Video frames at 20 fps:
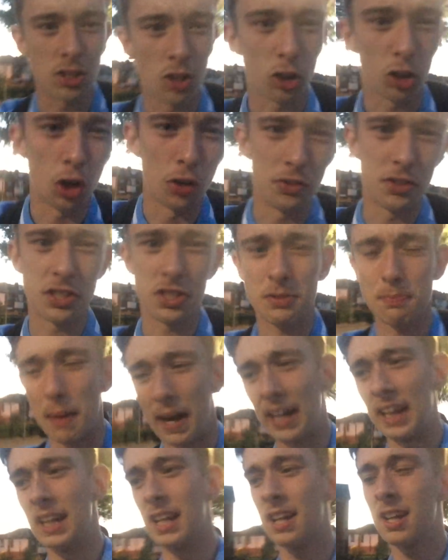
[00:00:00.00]
he's not gone to
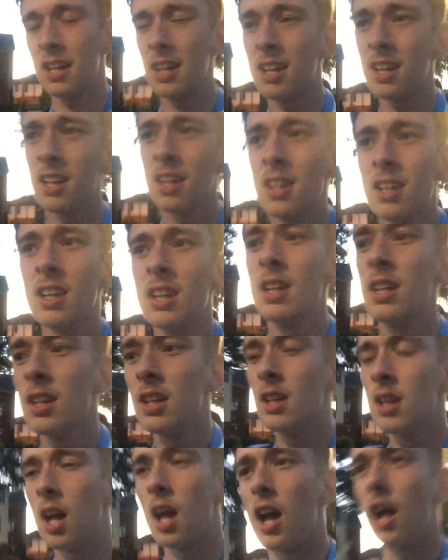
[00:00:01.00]
Spain.
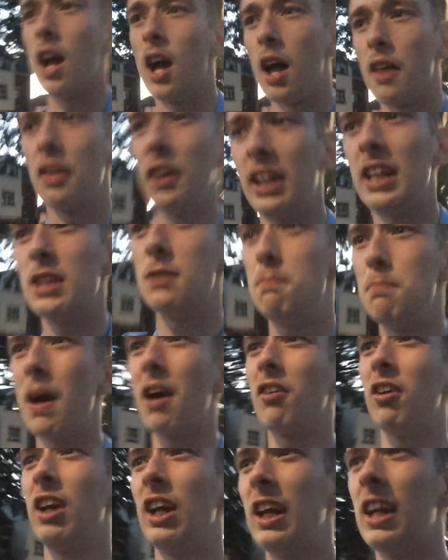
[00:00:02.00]
I think his
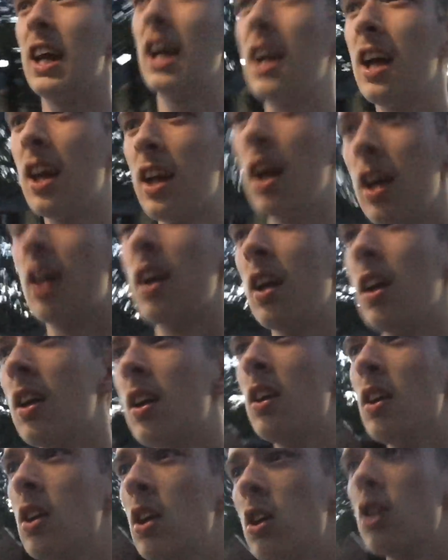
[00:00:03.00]
Bury
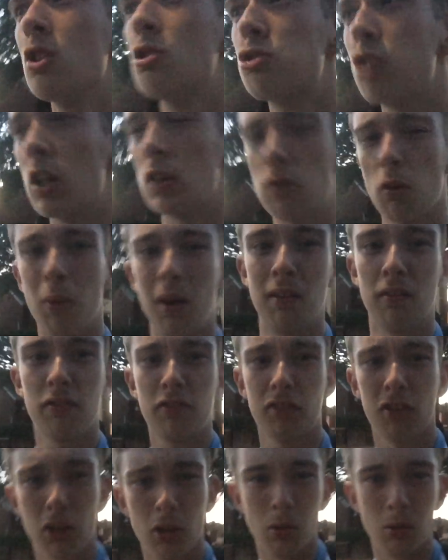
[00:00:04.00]
transfer went
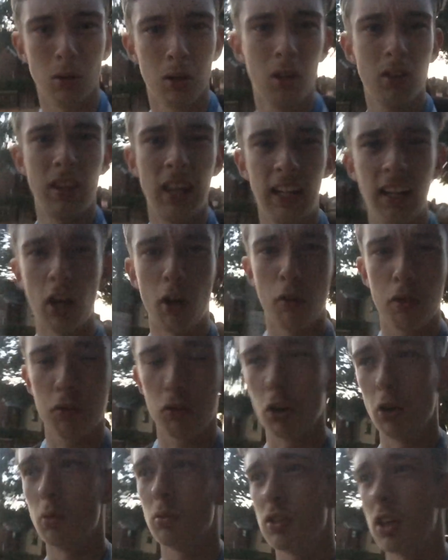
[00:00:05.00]
through. Didn't go
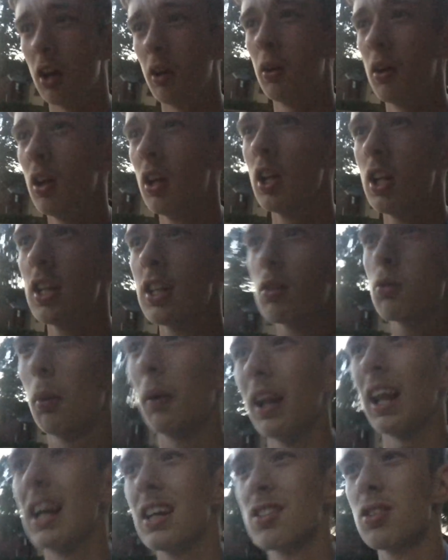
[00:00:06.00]
through. So it's
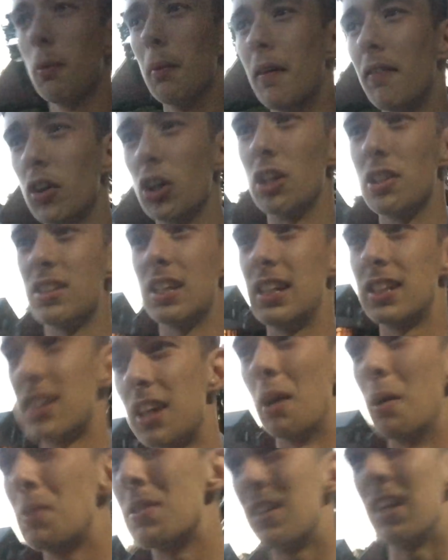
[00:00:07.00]
probably the last time I'm ever going to see
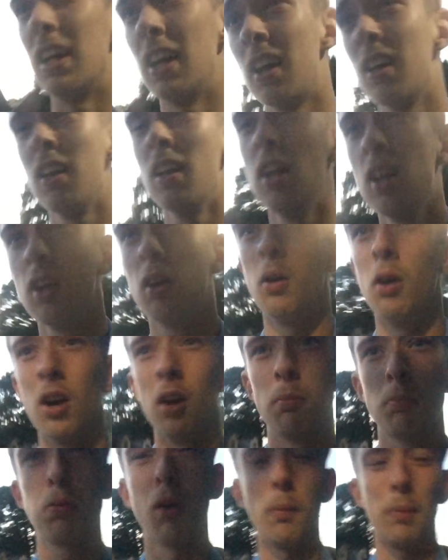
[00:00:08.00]
Stokes here.
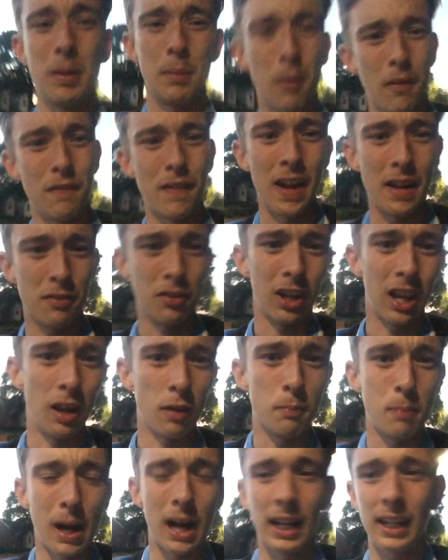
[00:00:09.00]
Probably my favourite
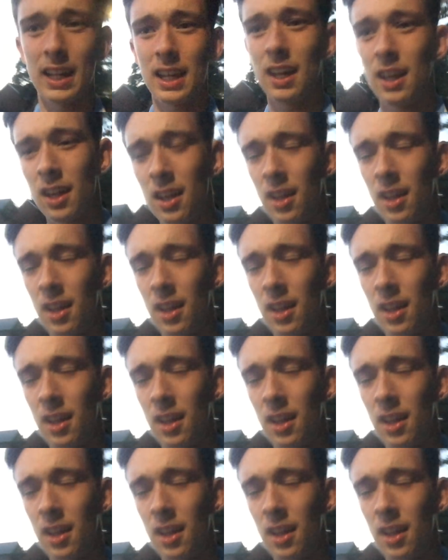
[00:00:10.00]
left back